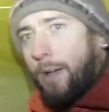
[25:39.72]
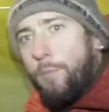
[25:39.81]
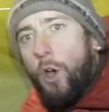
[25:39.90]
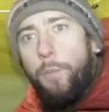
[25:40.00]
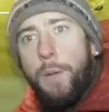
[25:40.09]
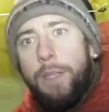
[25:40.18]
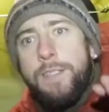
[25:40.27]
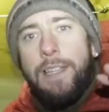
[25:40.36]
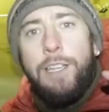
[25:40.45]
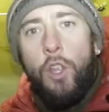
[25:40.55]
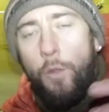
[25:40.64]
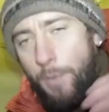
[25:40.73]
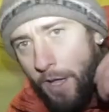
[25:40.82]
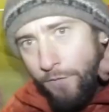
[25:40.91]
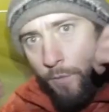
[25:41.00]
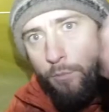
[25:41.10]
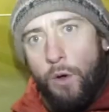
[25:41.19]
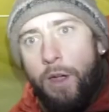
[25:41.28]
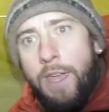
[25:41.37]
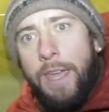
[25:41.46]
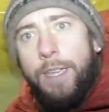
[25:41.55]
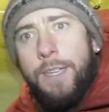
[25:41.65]
I'm hoping there's a little bit of a
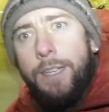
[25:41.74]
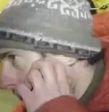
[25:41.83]
break